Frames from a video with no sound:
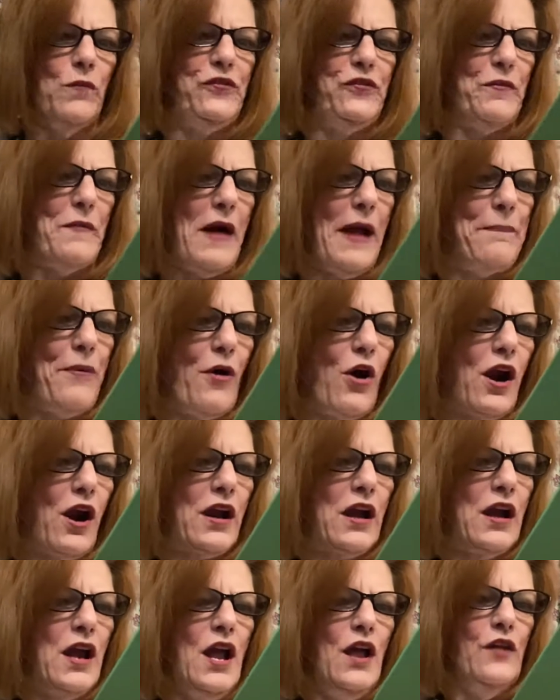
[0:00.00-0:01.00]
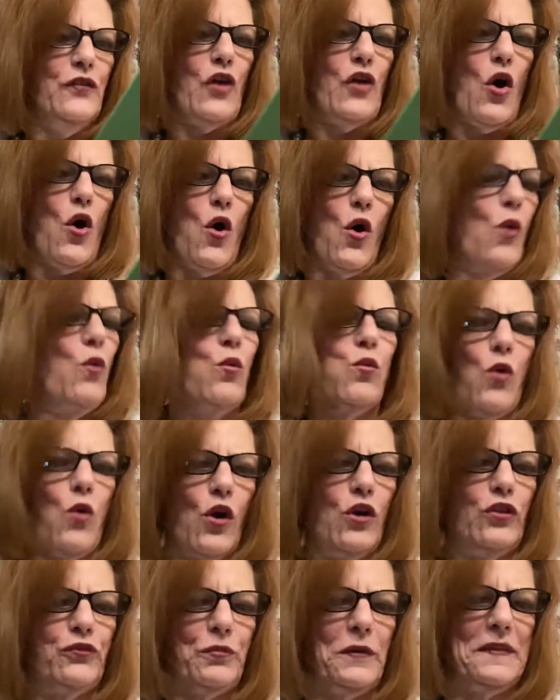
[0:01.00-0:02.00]
to my park, the whole
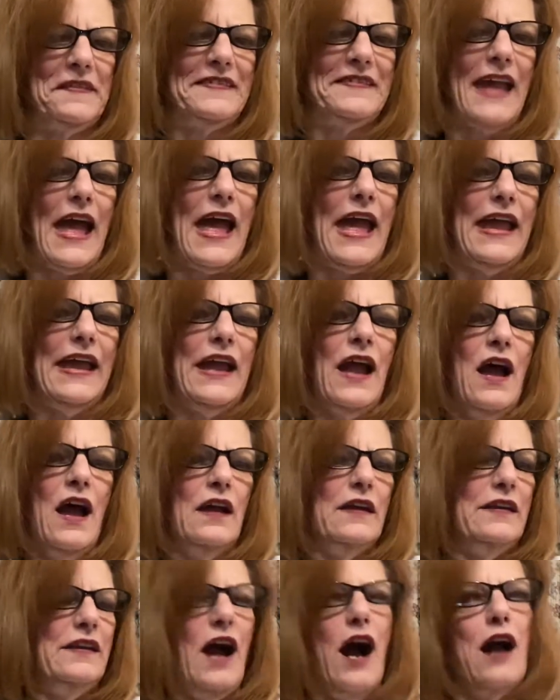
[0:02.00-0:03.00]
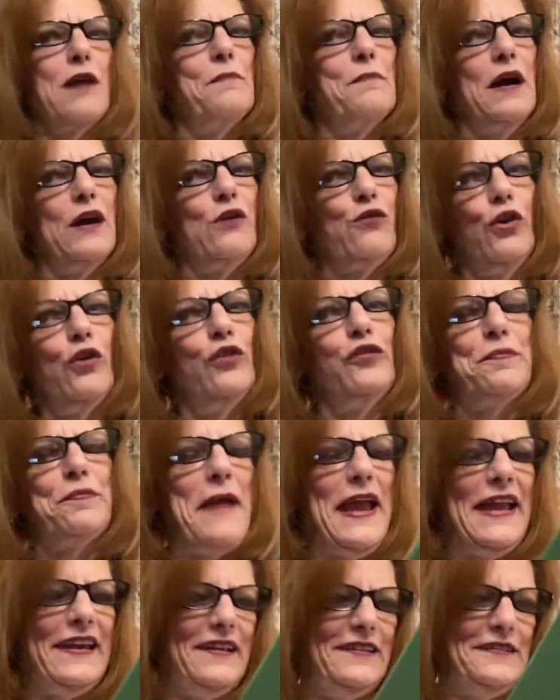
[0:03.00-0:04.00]
world will say, Young McGrew's
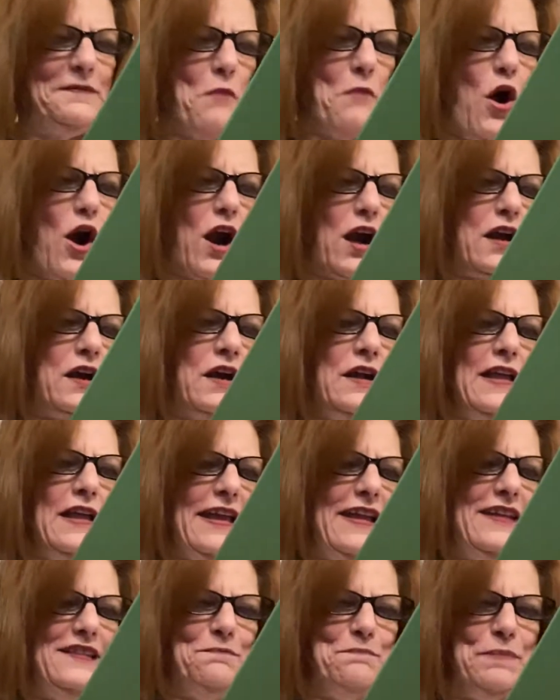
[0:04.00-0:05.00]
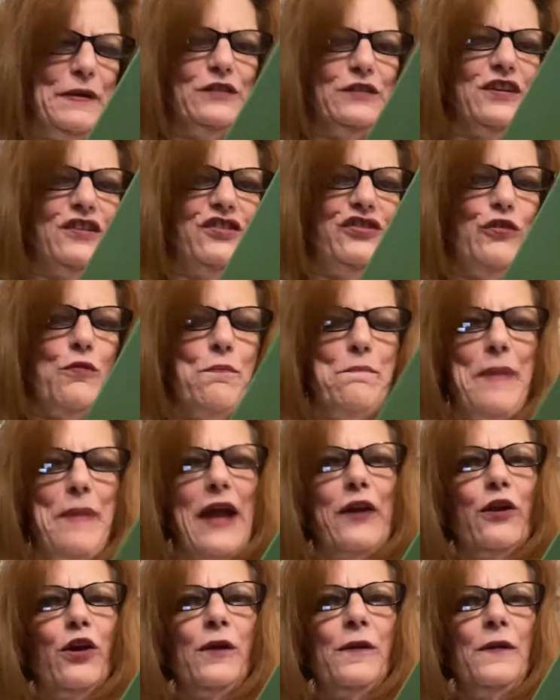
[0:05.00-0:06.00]
made his mark. He's built a zoo
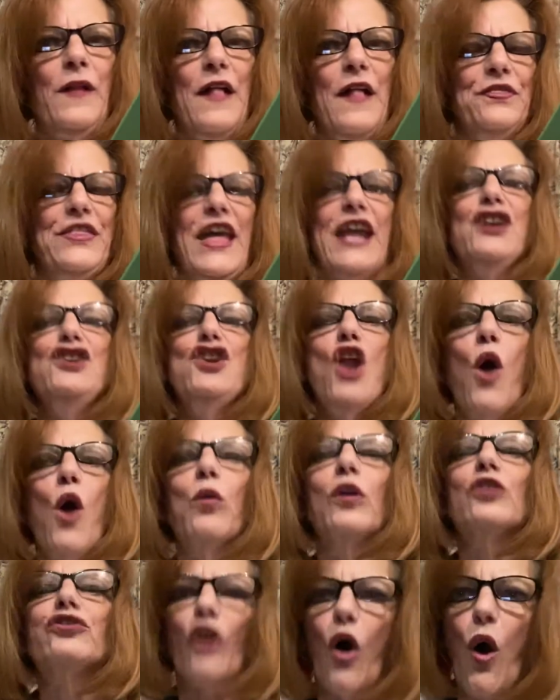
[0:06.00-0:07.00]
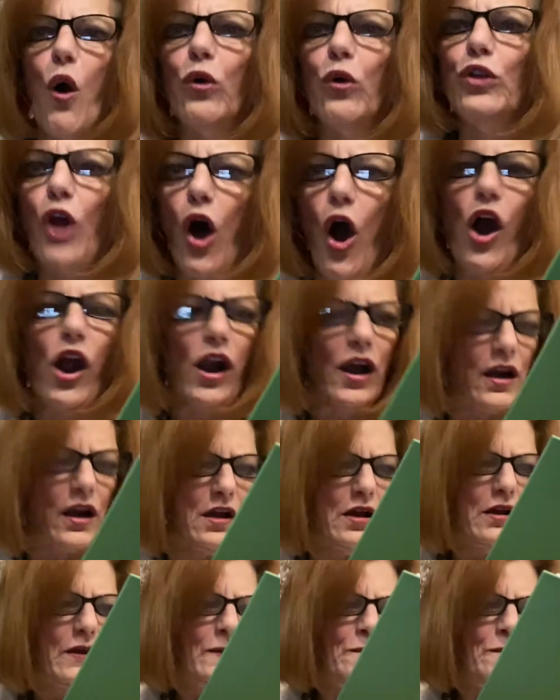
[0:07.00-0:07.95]
better than Noah's whole ark.